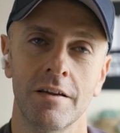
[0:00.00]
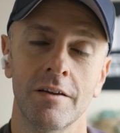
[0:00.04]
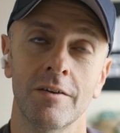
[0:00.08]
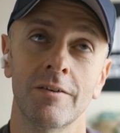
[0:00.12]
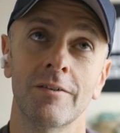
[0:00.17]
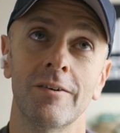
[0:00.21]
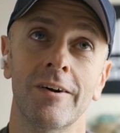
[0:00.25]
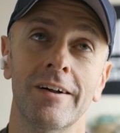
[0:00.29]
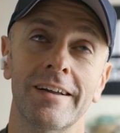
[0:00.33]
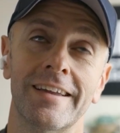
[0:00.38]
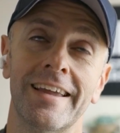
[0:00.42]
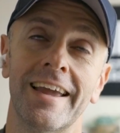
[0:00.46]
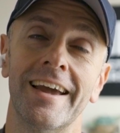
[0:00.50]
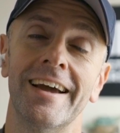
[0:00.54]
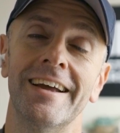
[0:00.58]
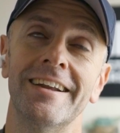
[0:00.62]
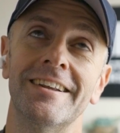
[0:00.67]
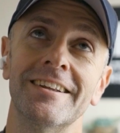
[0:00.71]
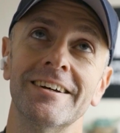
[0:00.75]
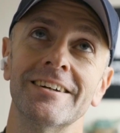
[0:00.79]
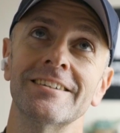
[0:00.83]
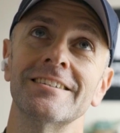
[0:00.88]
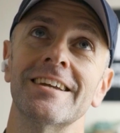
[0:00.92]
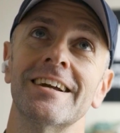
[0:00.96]
Oh yeah, it
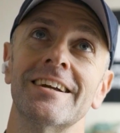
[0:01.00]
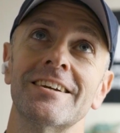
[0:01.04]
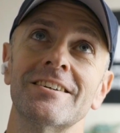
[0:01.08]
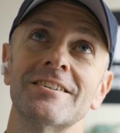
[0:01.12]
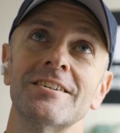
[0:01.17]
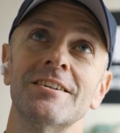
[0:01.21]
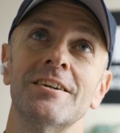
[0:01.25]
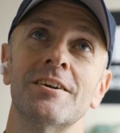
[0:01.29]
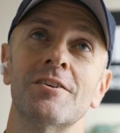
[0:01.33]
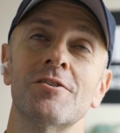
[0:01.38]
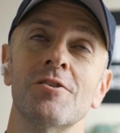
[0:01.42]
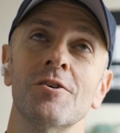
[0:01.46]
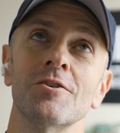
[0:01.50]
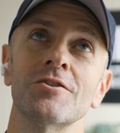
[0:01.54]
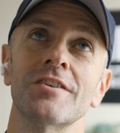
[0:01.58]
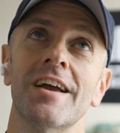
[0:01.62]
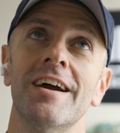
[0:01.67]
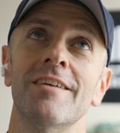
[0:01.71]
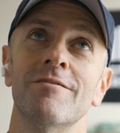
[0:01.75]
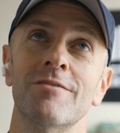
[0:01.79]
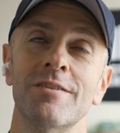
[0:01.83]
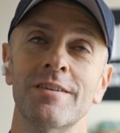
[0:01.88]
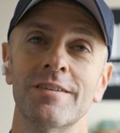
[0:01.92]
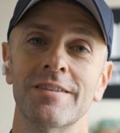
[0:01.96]
does actually across
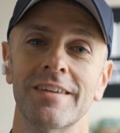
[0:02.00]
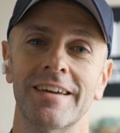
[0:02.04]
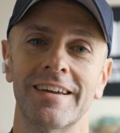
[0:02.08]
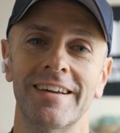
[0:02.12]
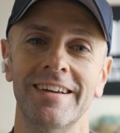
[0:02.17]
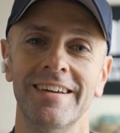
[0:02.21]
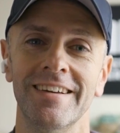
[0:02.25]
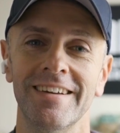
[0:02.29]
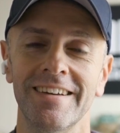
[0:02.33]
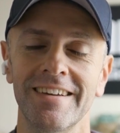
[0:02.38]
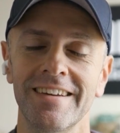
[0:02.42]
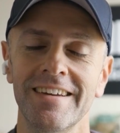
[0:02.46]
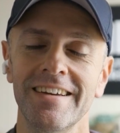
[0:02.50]
everything.